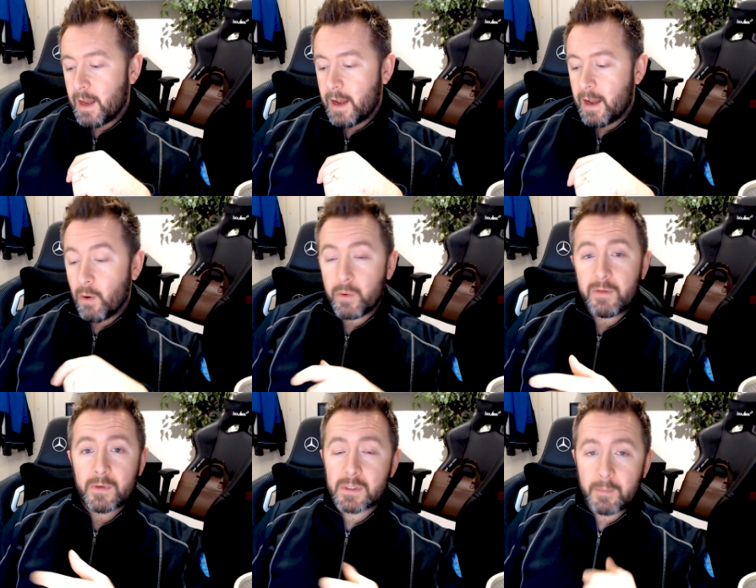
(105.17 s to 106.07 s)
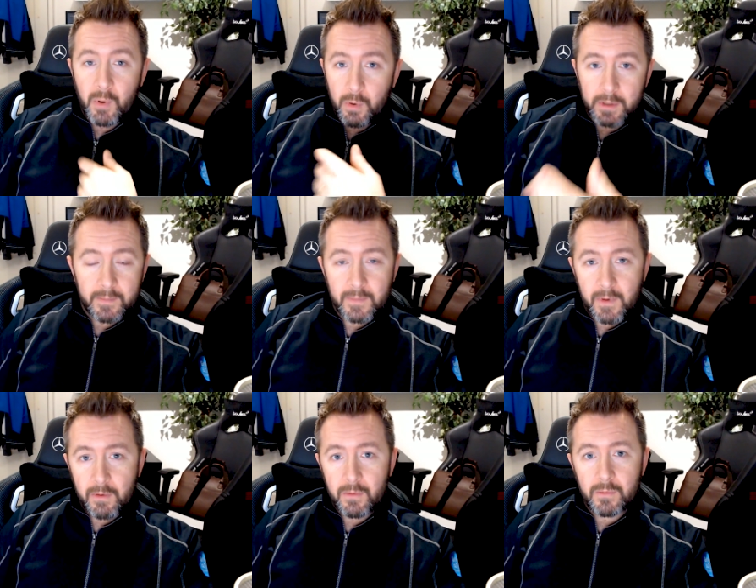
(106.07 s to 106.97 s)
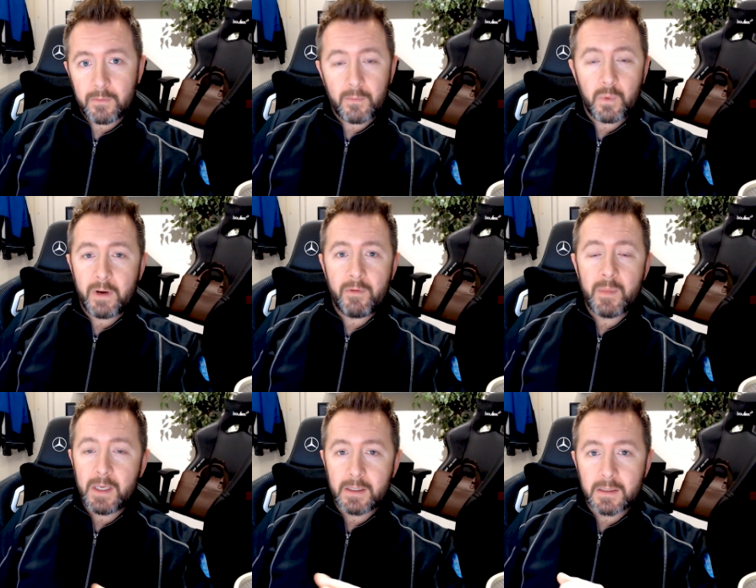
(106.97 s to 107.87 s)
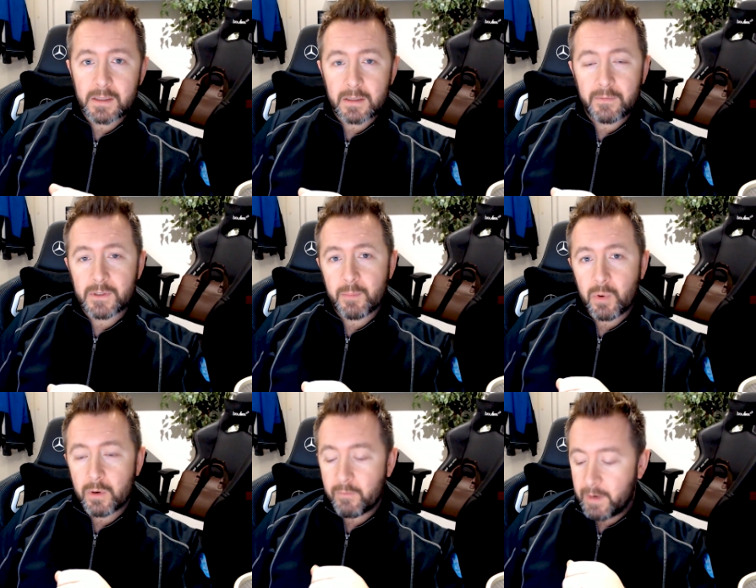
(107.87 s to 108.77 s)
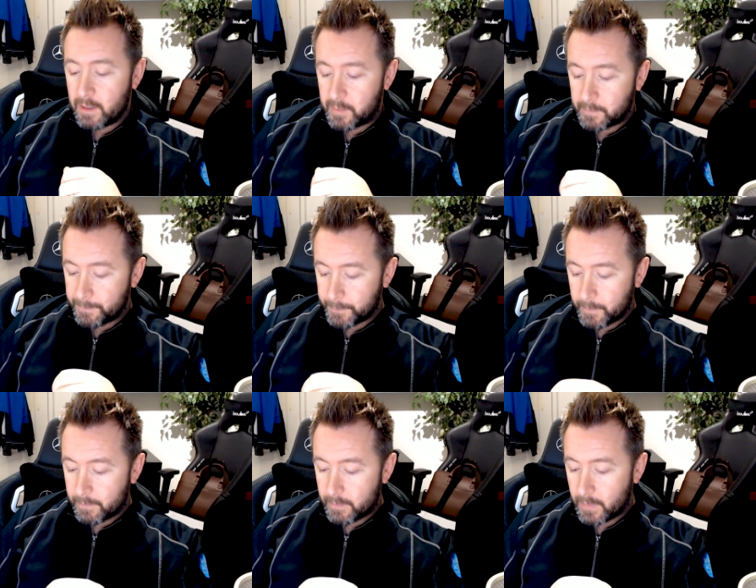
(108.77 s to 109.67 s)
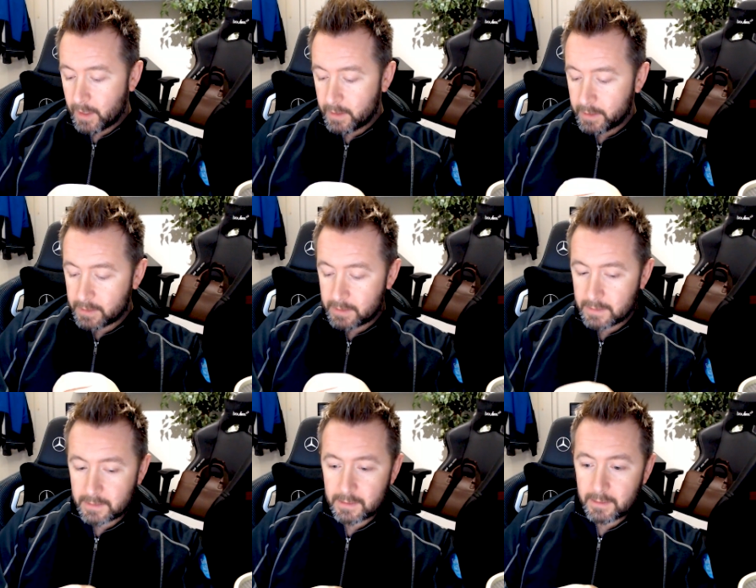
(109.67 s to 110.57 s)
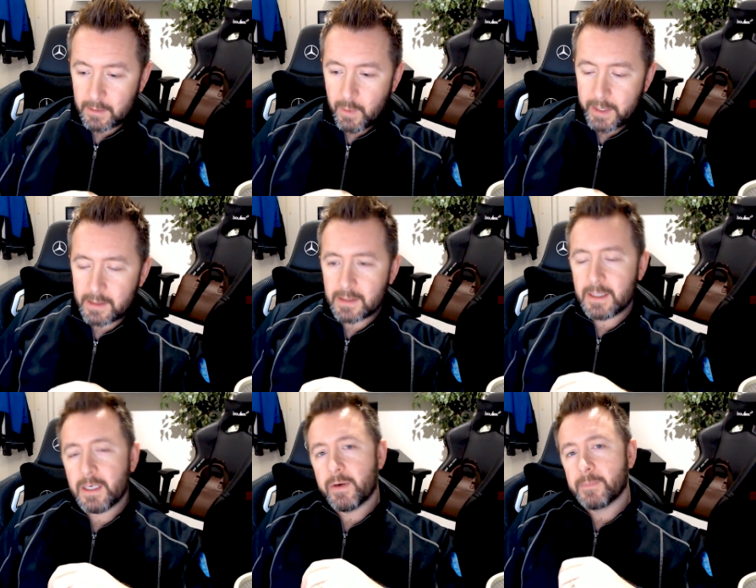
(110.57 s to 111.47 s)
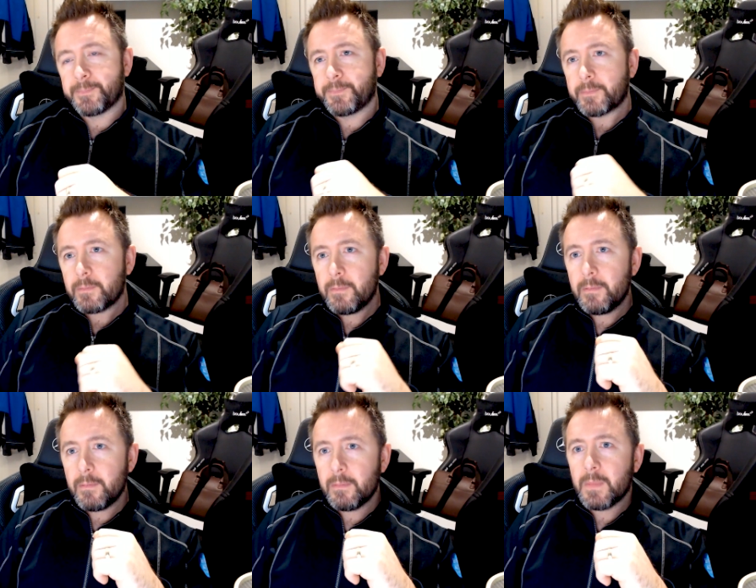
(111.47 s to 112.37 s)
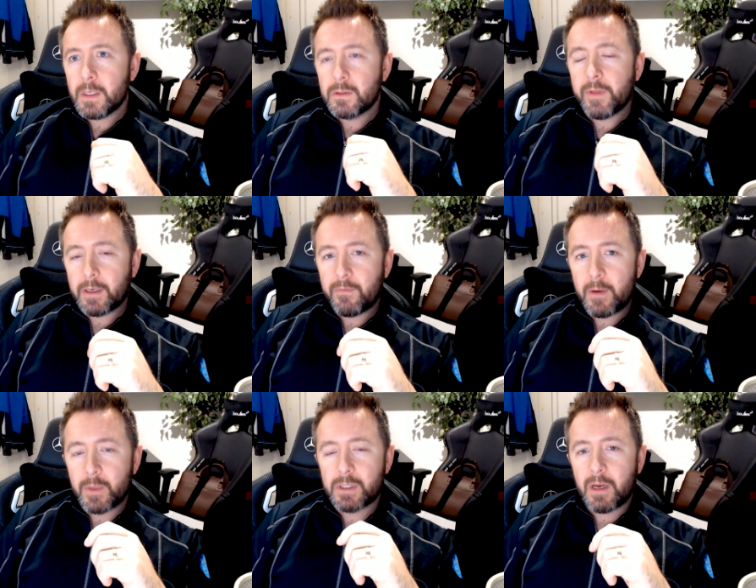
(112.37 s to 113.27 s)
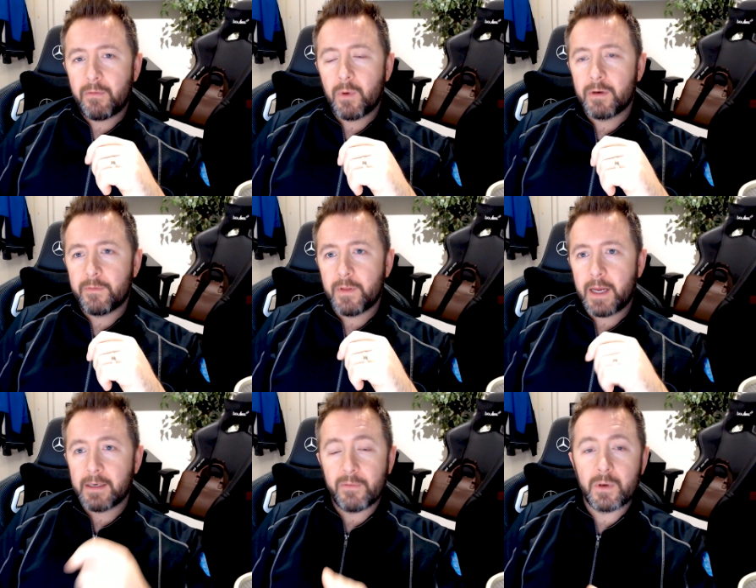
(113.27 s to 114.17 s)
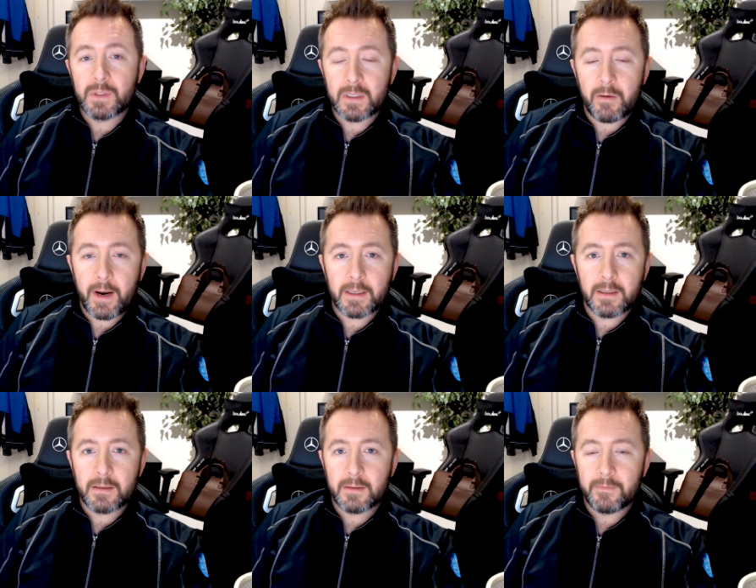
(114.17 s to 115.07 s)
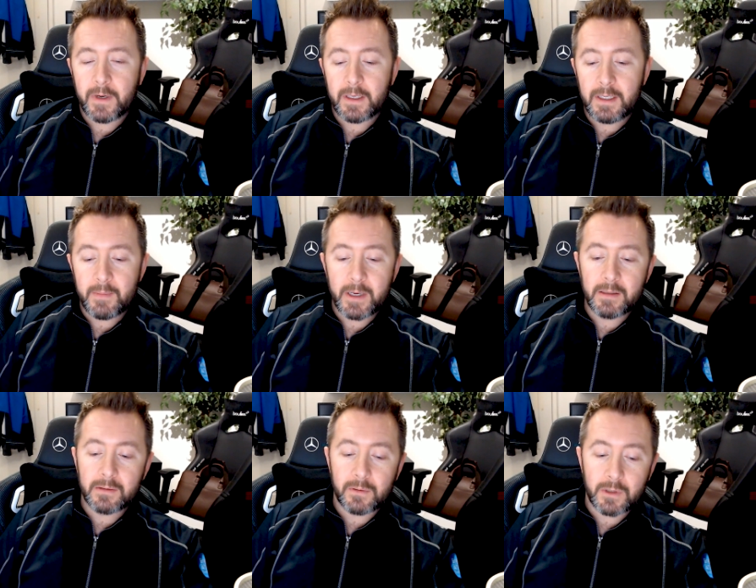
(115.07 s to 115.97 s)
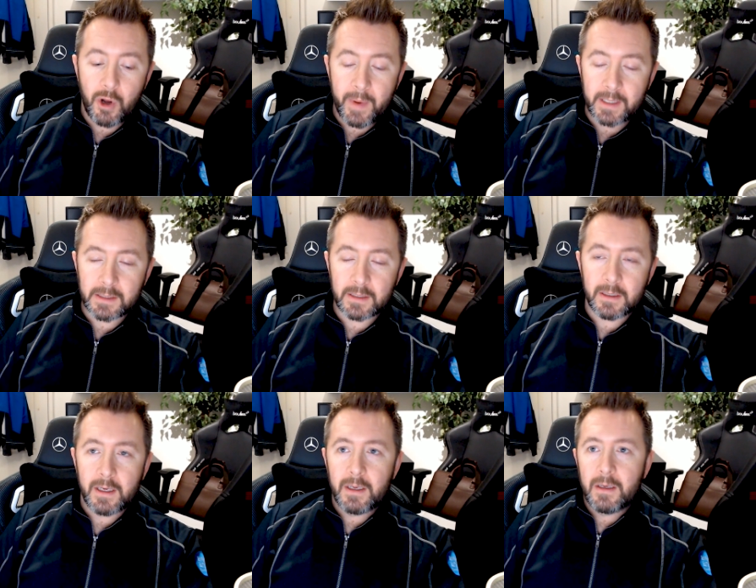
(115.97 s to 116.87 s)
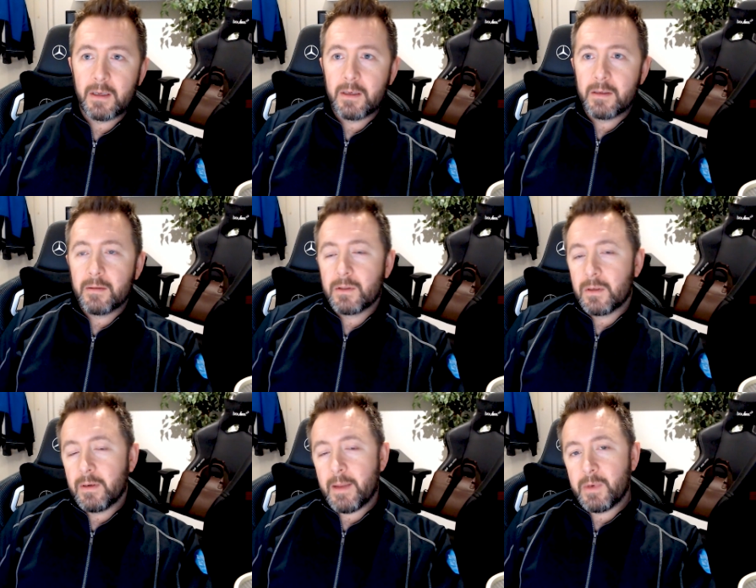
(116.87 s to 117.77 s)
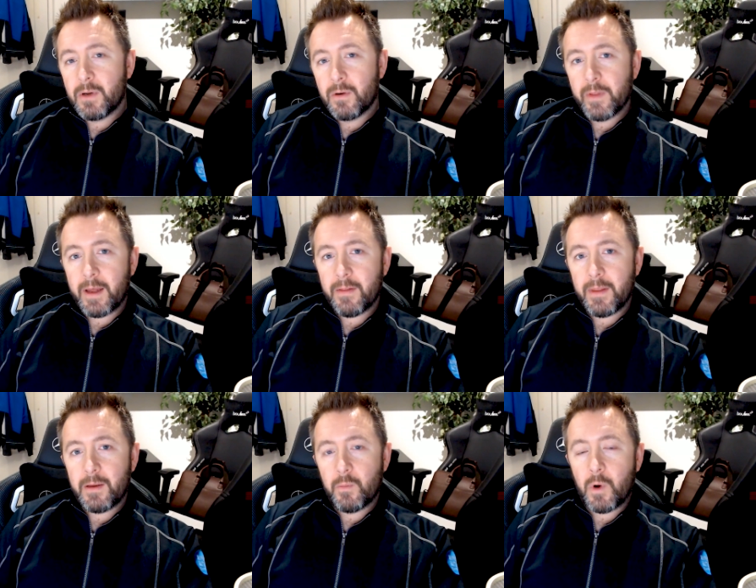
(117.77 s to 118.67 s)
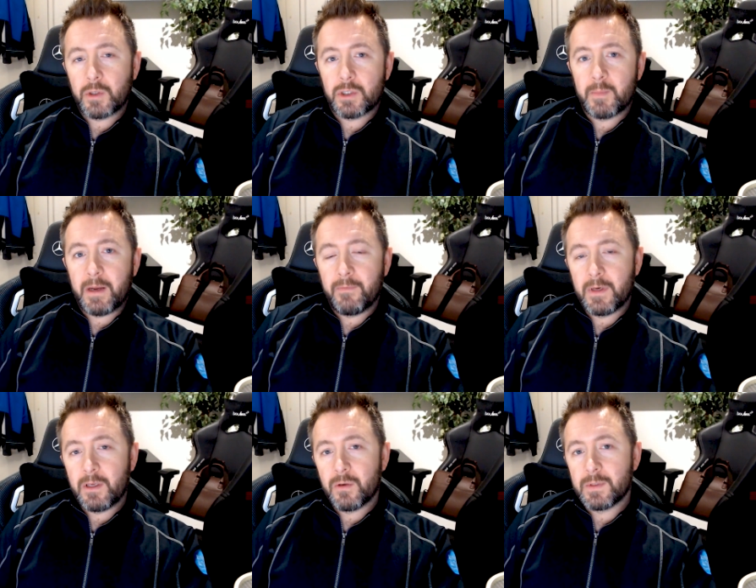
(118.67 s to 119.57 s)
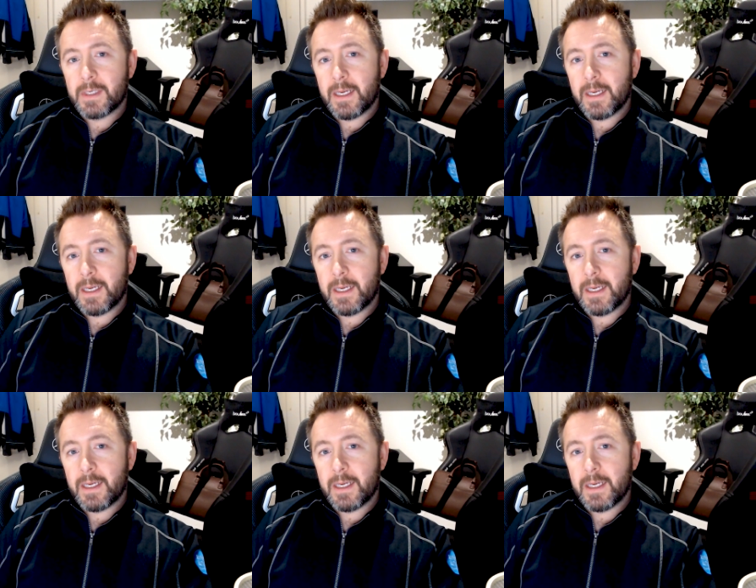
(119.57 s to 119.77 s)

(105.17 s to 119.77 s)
Or even support him through whatever means of support are available. It's quite endearing. So thank you very much to everyone for that. Everyone who's interacted via emails or comments and let me know that they watch my videos